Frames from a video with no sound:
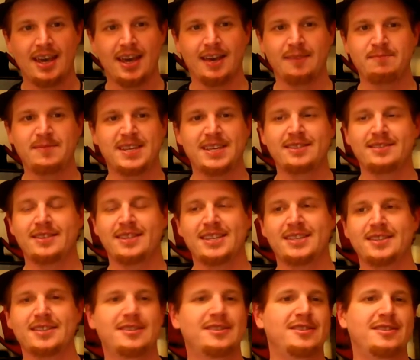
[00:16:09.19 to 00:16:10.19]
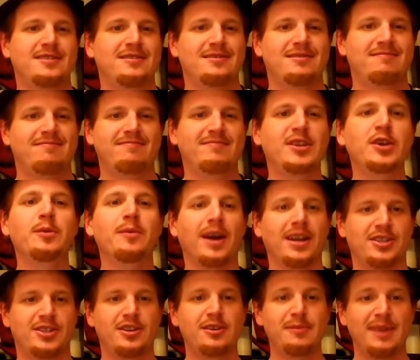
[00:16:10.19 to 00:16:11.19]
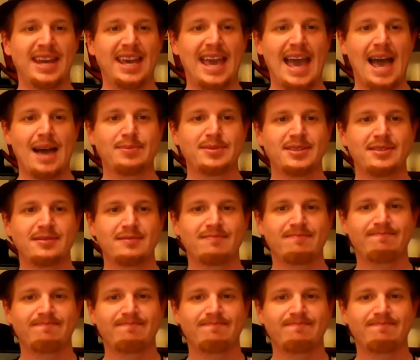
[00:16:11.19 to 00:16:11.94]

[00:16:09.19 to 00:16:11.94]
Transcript: Um, these, this is too much, too many gaps.